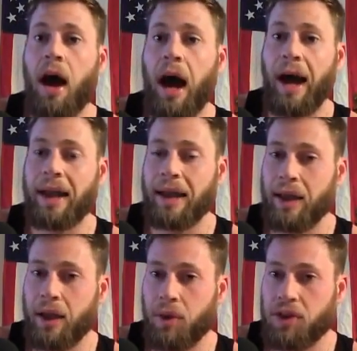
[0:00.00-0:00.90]
I get
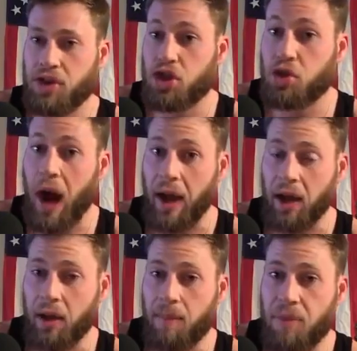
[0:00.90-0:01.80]
hit with a
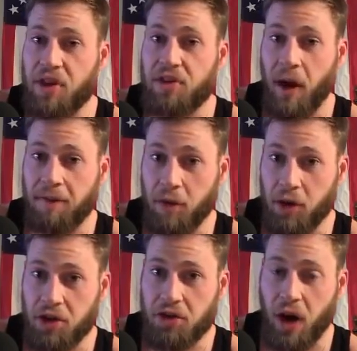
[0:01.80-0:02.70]
strike. This is my
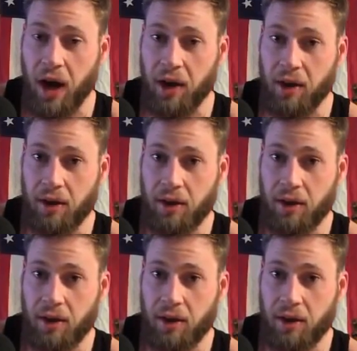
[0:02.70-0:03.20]
first strike.